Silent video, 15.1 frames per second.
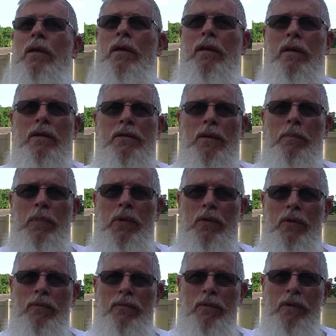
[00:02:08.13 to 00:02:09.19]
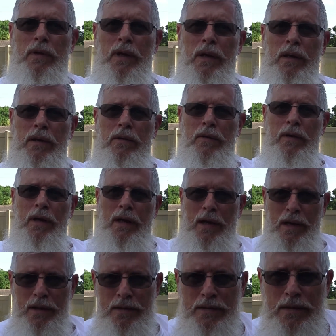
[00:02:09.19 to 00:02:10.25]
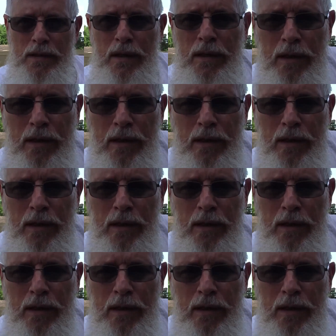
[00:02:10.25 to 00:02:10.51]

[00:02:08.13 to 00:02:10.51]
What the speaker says: It is a beautiful day, you guys.